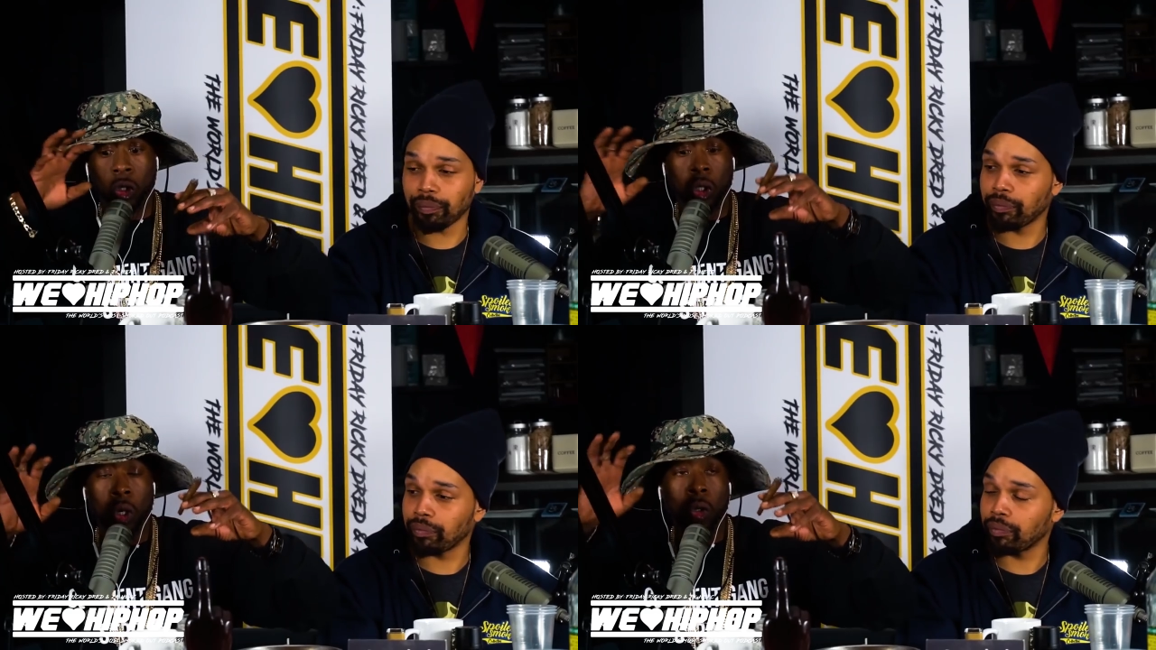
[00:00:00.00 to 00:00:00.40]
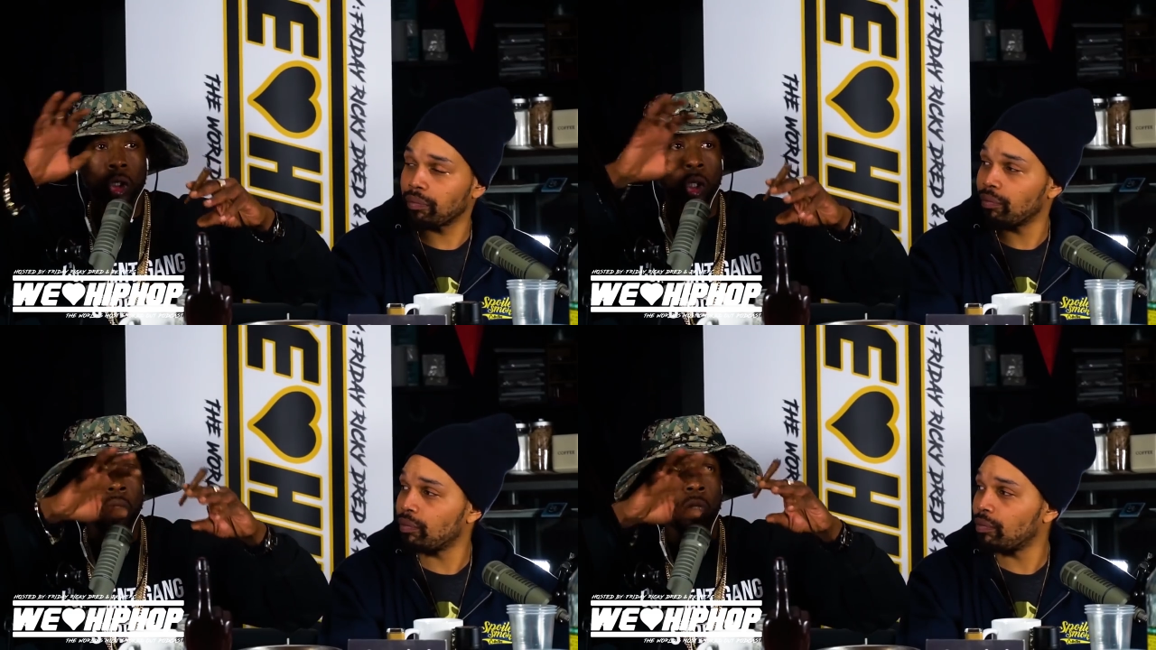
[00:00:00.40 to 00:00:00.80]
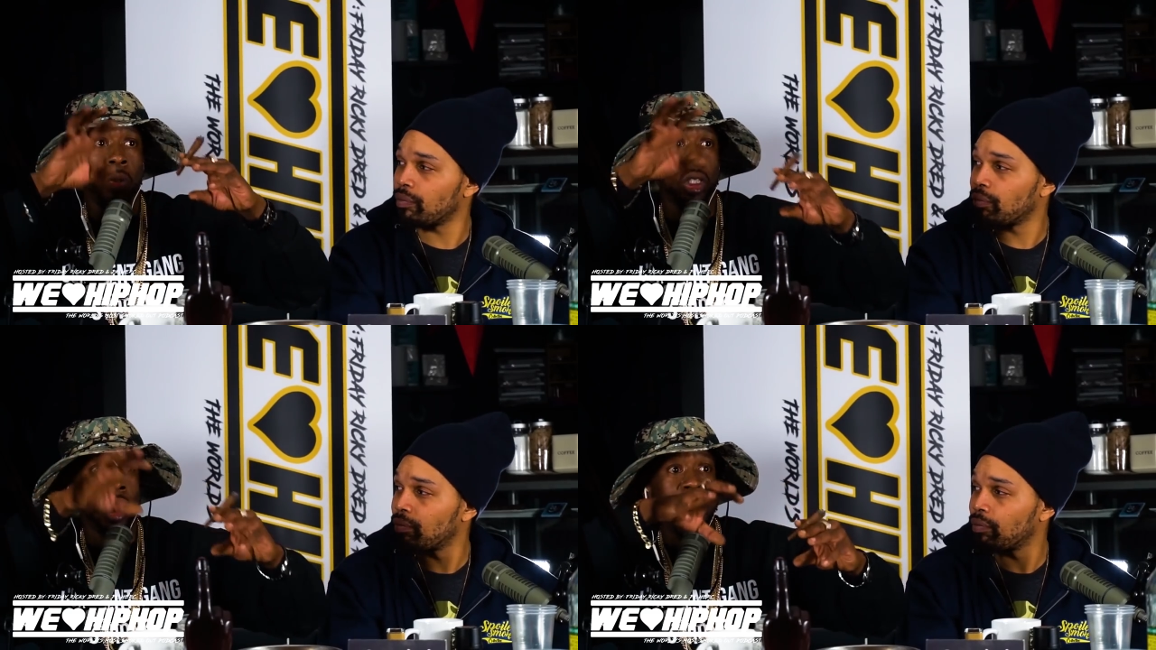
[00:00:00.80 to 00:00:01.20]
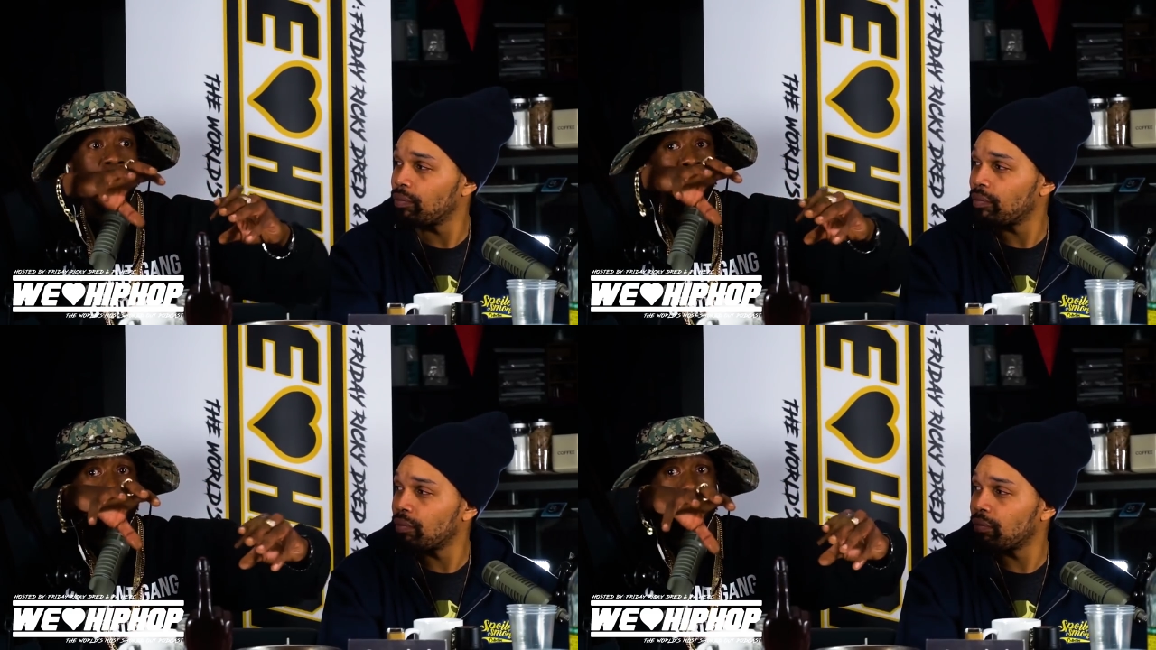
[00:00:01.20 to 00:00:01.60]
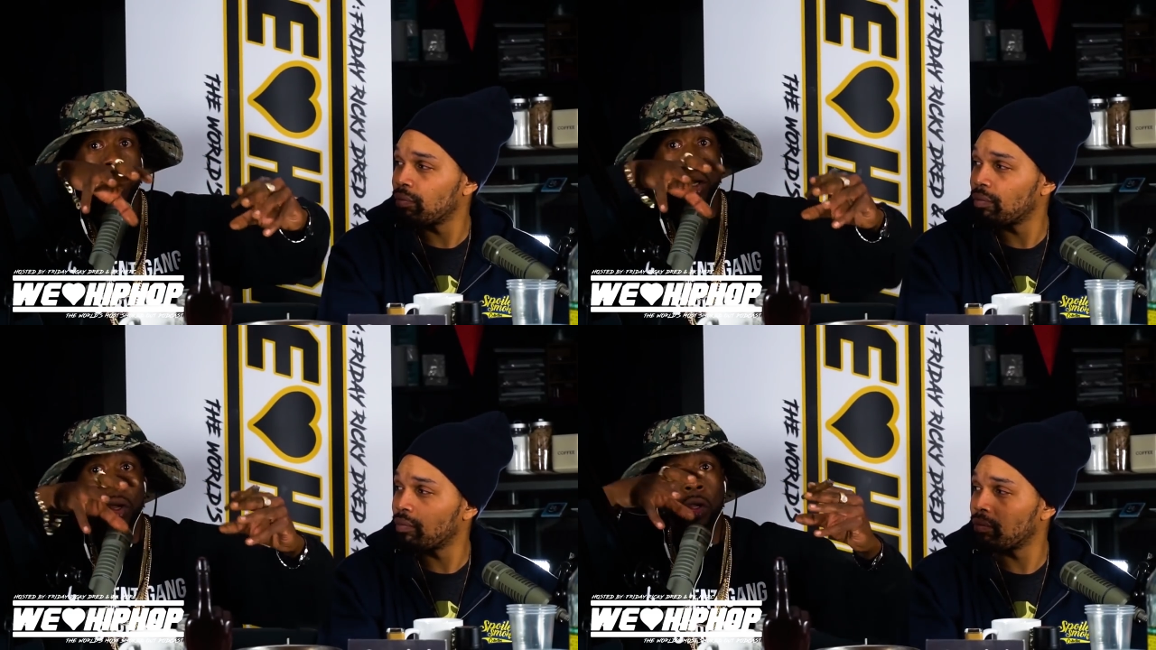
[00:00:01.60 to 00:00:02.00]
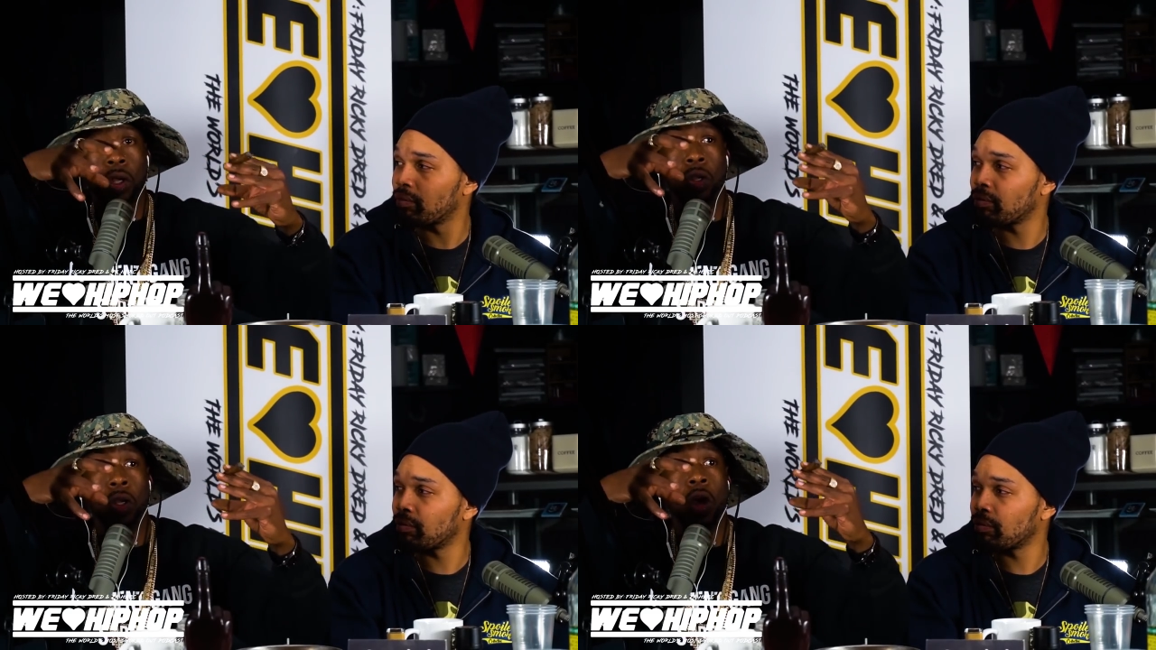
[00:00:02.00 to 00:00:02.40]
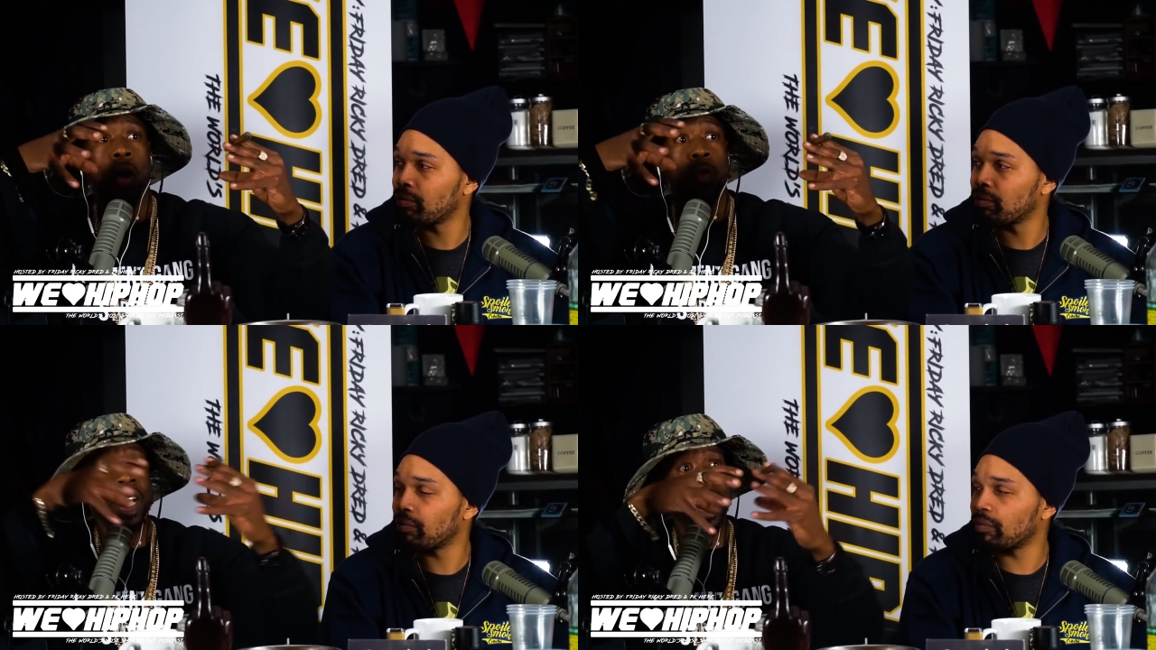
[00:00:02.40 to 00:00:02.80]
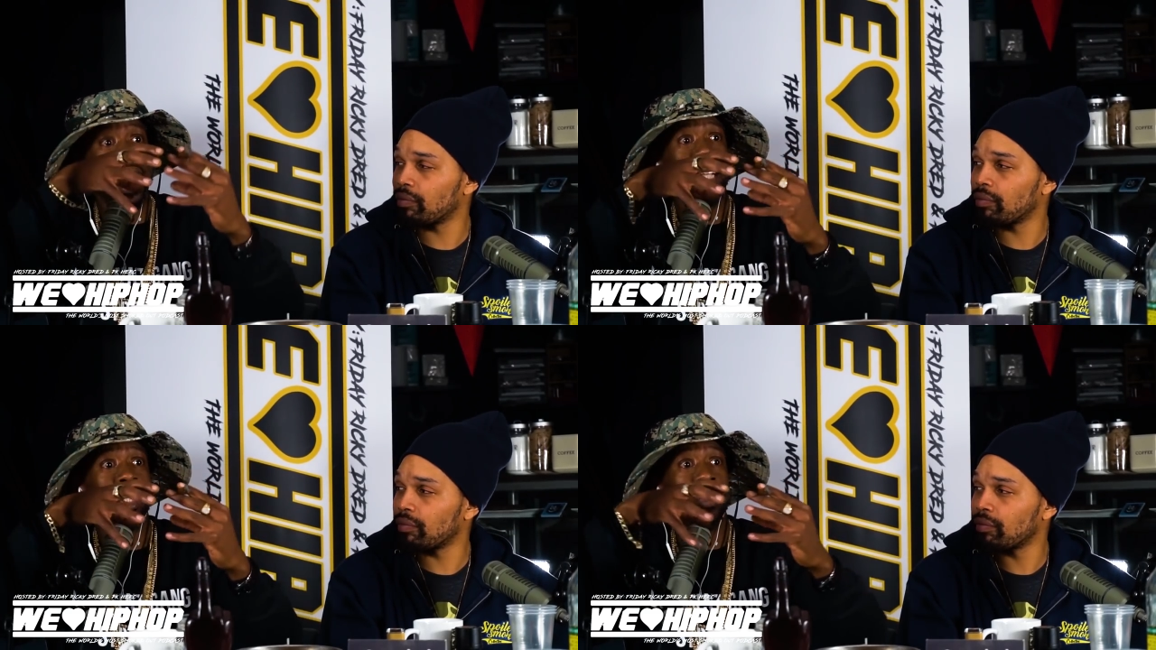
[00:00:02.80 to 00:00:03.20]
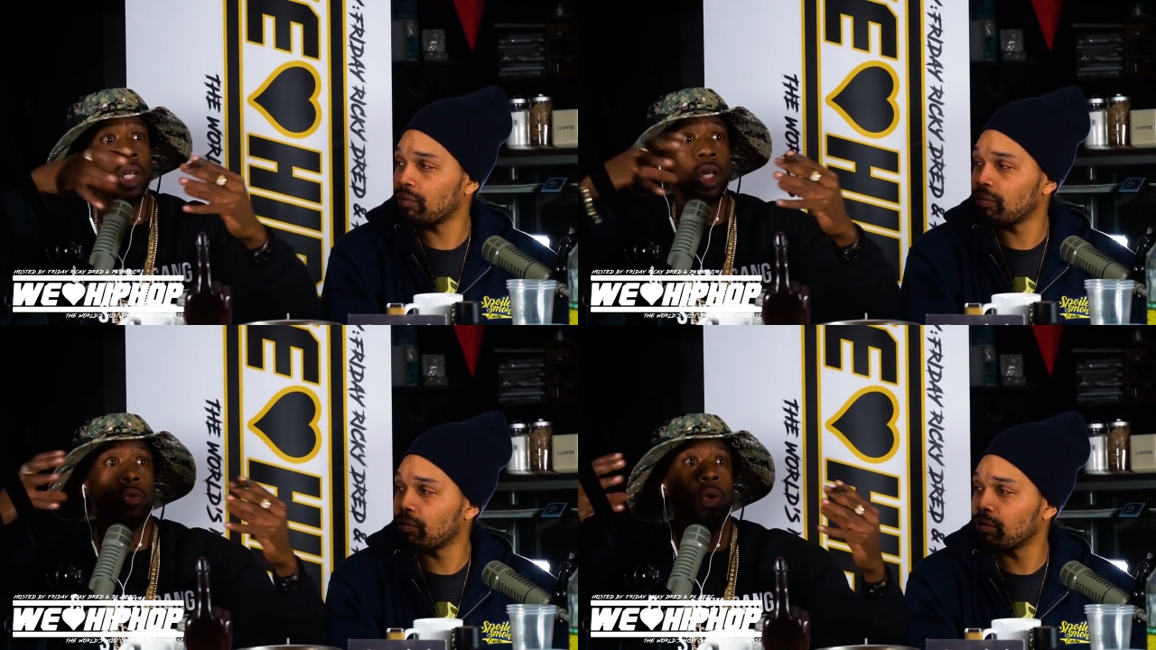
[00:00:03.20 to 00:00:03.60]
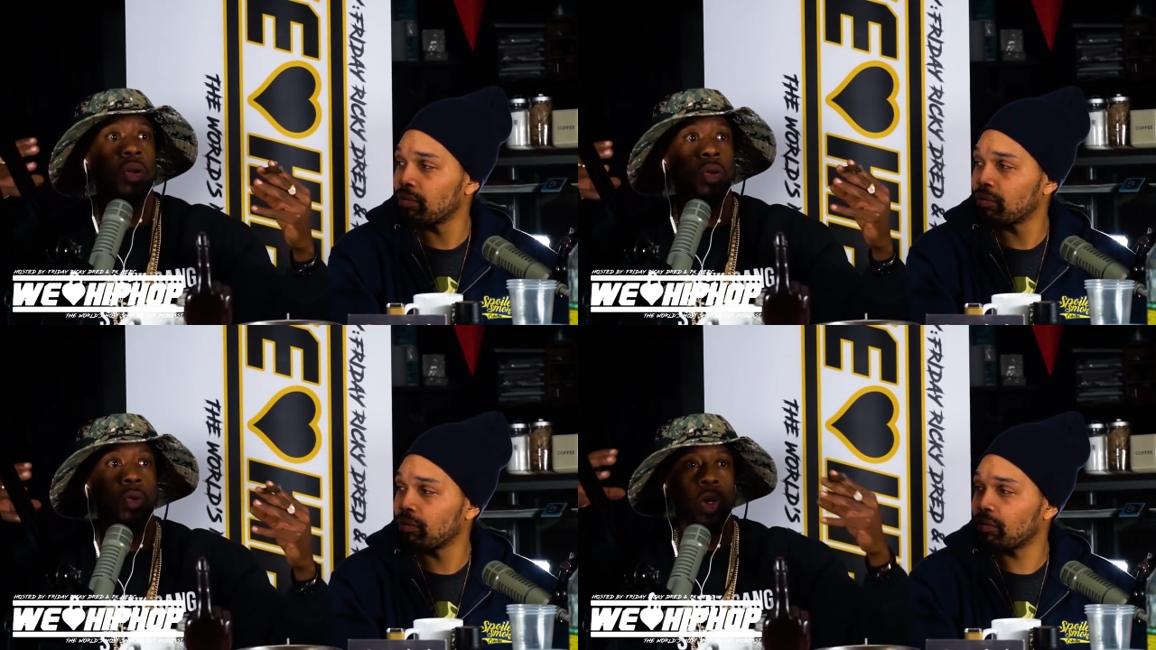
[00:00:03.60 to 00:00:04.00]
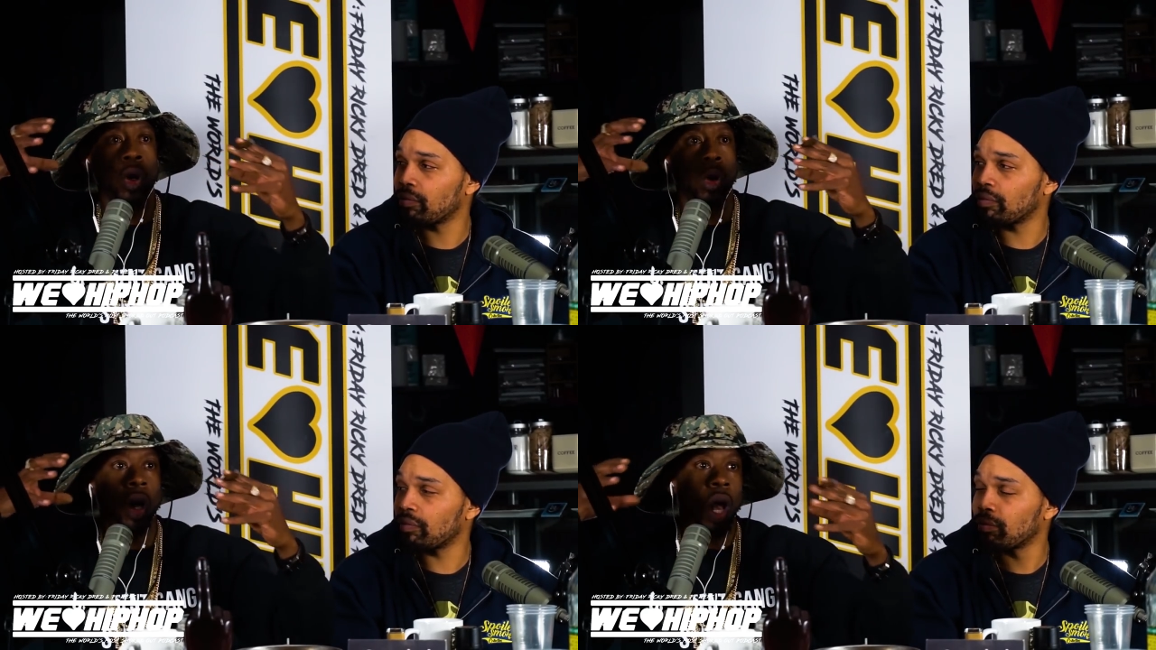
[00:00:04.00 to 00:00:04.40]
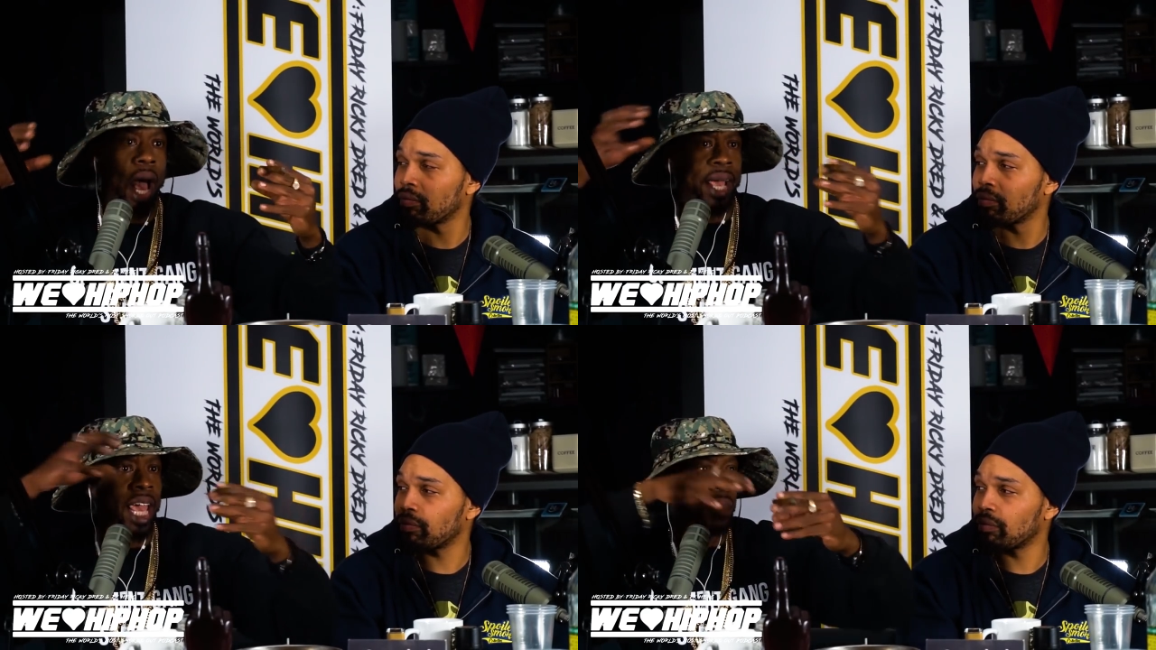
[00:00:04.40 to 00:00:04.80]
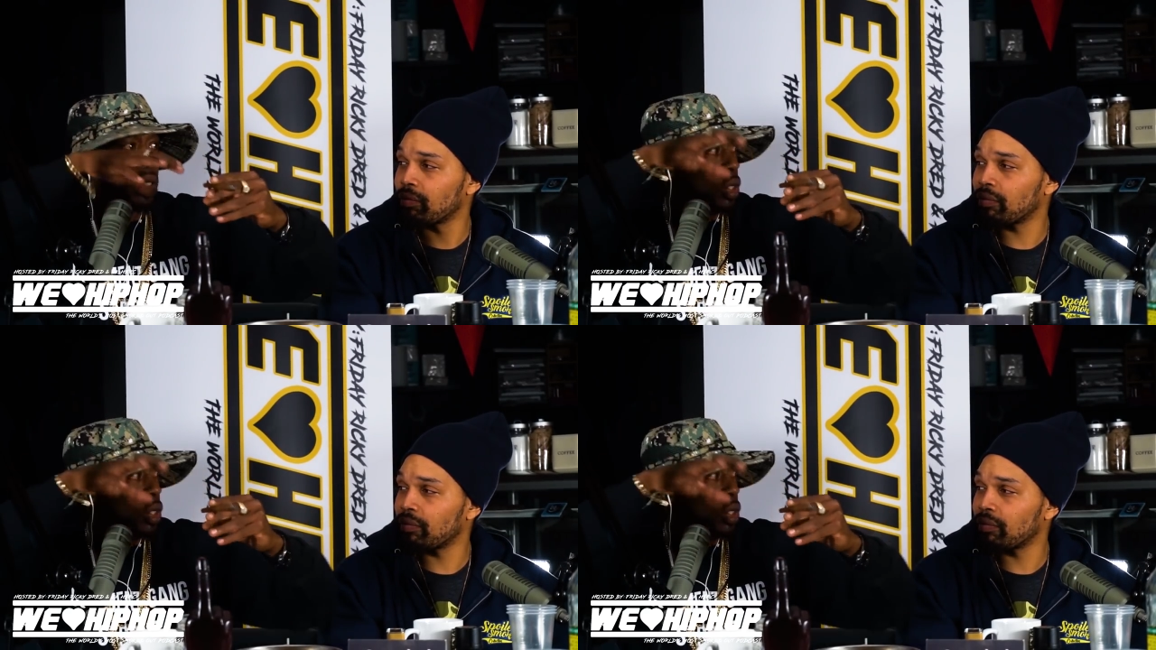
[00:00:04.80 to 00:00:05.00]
Speaker 1: you know, there was a time where y'all reconnected because when, you know, I came